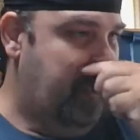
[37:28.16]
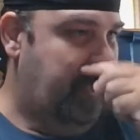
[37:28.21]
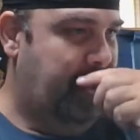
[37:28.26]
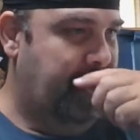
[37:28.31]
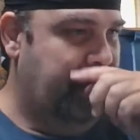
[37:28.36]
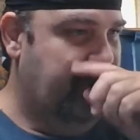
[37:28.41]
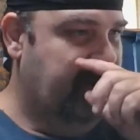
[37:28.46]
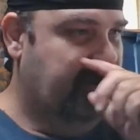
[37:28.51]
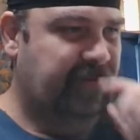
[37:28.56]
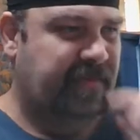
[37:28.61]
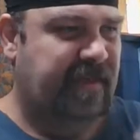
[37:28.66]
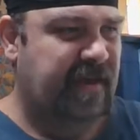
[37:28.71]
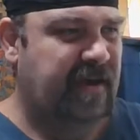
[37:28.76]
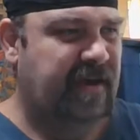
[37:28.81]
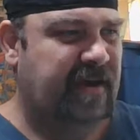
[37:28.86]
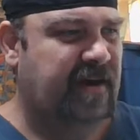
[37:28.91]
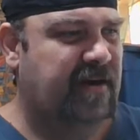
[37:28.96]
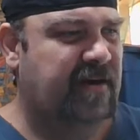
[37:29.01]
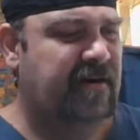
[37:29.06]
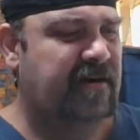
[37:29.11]
I don't
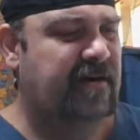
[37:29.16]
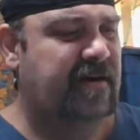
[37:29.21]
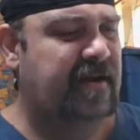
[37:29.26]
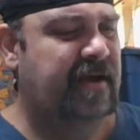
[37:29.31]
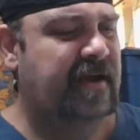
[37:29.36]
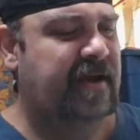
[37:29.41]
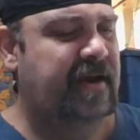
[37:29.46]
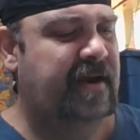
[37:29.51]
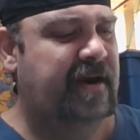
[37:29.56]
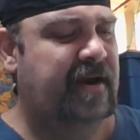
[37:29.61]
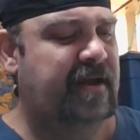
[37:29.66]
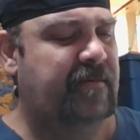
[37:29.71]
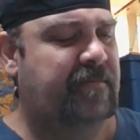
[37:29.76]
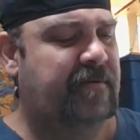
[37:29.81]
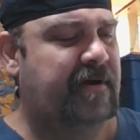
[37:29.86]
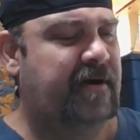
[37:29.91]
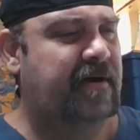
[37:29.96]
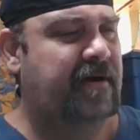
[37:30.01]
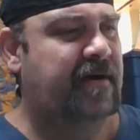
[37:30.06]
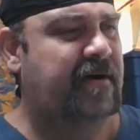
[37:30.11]
think Art
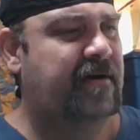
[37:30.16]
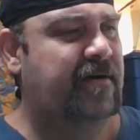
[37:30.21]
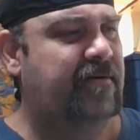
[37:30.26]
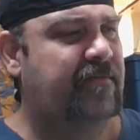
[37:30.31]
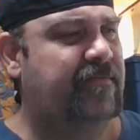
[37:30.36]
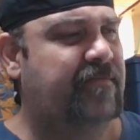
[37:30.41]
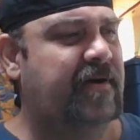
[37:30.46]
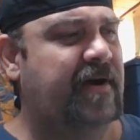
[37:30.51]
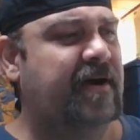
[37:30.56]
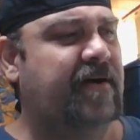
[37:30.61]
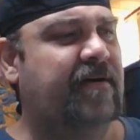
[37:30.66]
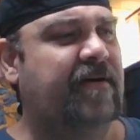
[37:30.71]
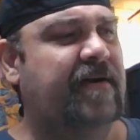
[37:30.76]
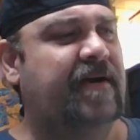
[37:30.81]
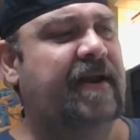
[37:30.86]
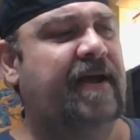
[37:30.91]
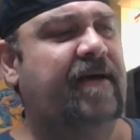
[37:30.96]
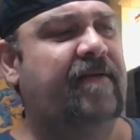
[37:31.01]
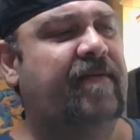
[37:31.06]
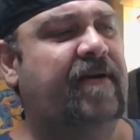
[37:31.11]
and Franco
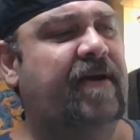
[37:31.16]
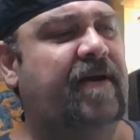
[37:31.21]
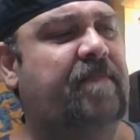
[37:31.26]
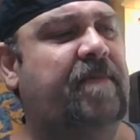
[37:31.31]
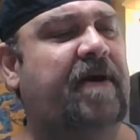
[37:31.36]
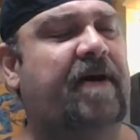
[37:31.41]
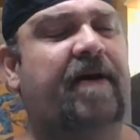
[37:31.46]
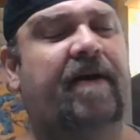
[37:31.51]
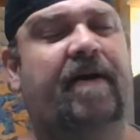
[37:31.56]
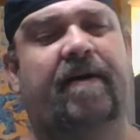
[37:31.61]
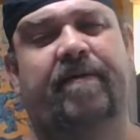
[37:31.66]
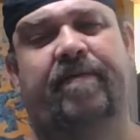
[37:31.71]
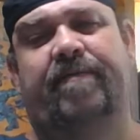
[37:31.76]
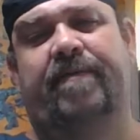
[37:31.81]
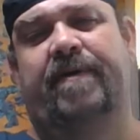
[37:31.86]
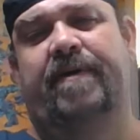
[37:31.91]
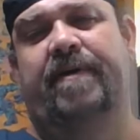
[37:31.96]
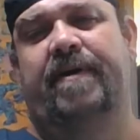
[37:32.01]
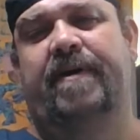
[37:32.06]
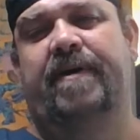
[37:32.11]
didn't have any part of.
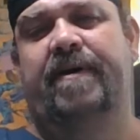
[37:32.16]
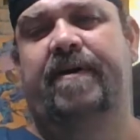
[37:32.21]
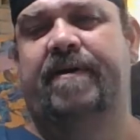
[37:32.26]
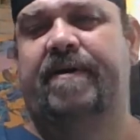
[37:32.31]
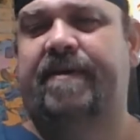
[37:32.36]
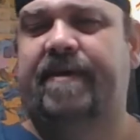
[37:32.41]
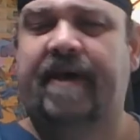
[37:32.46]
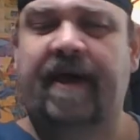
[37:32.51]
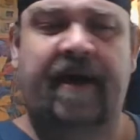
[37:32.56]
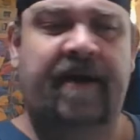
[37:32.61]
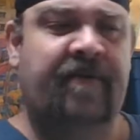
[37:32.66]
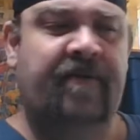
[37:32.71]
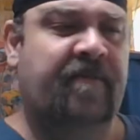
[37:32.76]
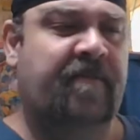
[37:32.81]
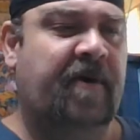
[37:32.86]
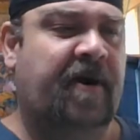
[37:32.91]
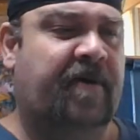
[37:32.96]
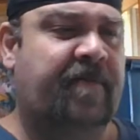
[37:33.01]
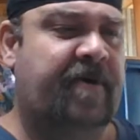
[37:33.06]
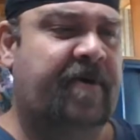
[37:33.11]
It's kind of a
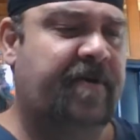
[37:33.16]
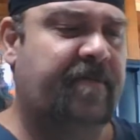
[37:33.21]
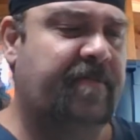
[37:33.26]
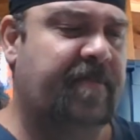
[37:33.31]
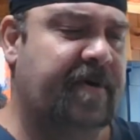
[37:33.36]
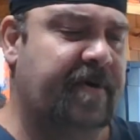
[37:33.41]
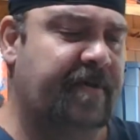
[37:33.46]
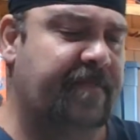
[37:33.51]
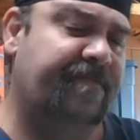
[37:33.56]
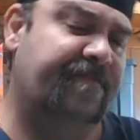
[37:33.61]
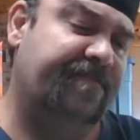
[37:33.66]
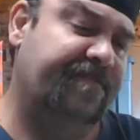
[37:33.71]
bummer, but